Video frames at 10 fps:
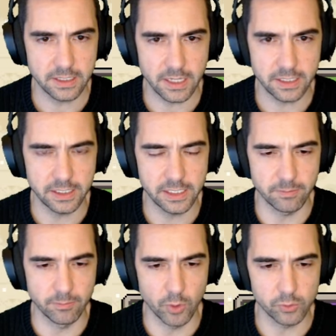I can
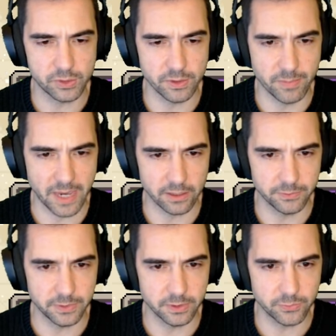hit most of the
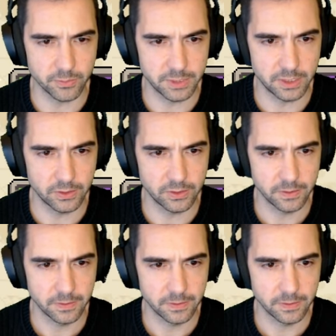battlefield from here.